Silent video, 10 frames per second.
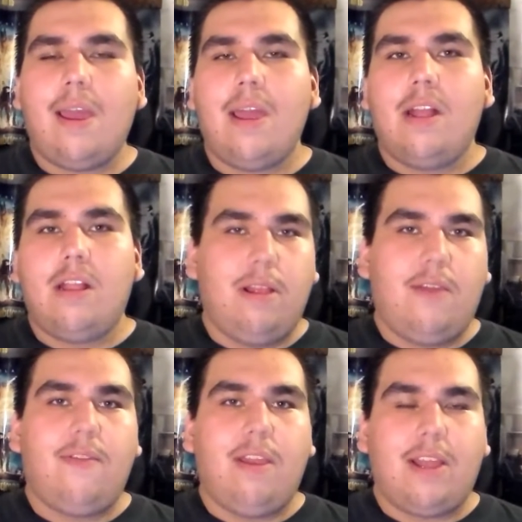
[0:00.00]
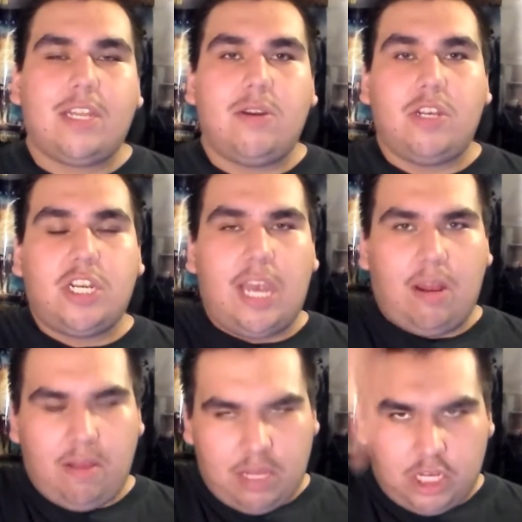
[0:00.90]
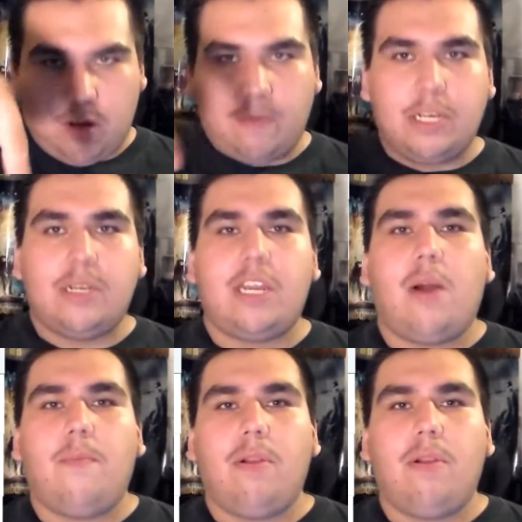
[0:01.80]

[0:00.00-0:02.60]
I'm gonna leave a link to his channel in the description down